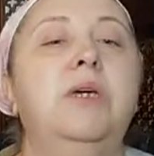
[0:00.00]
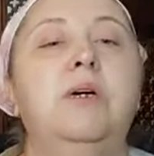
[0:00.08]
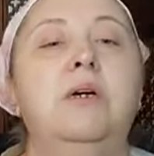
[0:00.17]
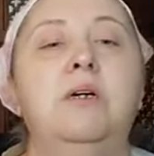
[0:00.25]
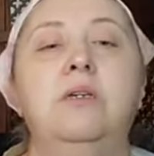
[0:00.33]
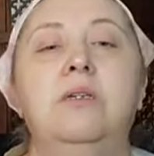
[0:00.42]

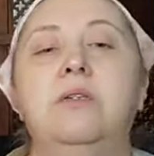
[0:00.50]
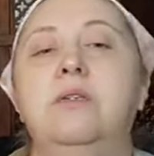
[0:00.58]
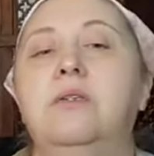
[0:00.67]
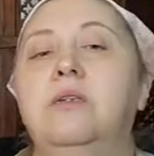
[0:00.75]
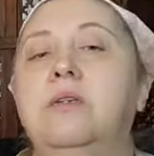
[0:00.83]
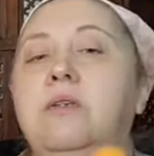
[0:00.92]

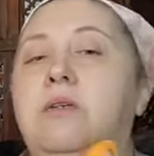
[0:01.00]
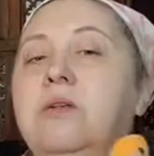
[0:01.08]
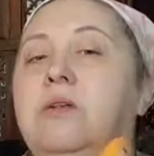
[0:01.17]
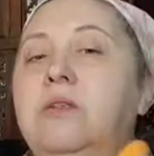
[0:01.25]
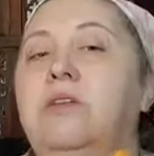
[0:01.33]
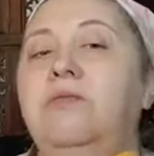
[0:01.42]
because
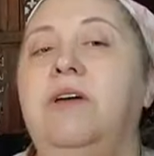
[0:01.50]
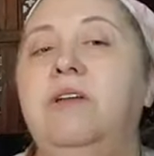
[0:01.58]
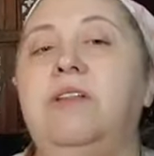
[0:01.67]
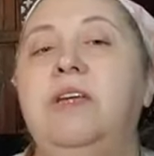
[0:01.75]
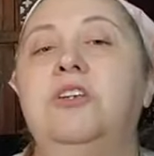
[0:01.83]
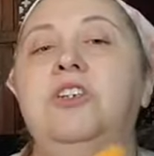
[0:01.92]
the
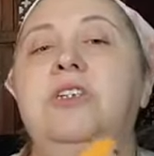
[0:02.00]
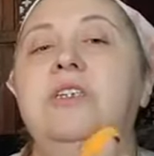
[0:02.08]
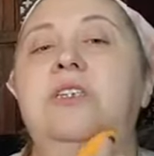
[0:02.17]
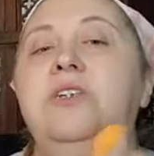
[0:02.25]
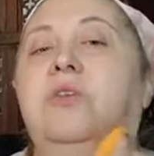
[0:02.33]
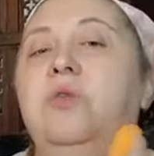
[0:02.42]
foundation
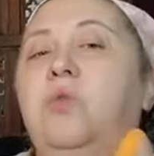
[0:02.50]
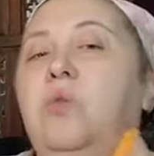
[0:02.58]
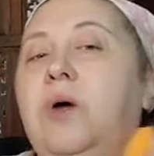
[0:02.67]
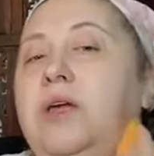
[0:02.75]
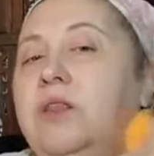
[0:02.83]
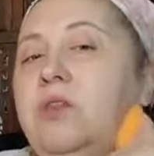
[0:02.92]
isn't
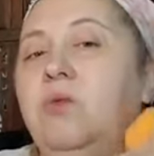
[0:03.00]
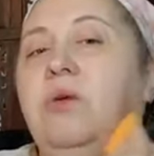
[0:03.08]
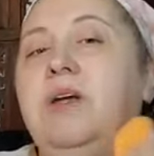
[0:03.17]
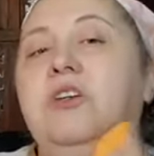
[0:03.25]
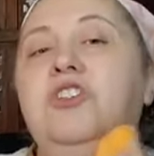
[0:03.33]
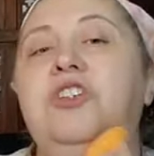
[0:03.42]
quite the
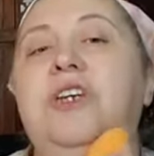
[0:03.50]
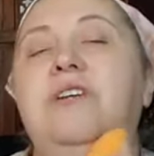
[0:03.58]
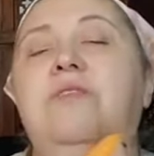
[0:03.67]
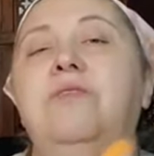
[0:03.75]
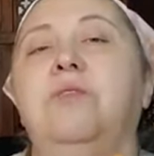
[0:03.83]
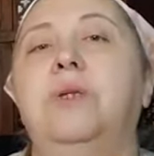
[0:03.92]
right
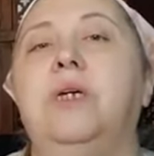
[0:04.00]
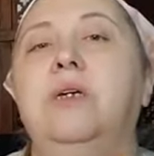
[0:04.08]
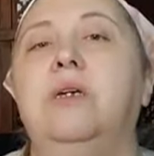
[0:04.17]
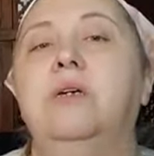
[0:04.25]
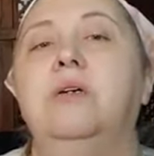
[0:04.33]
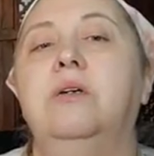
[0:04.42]
shade for me.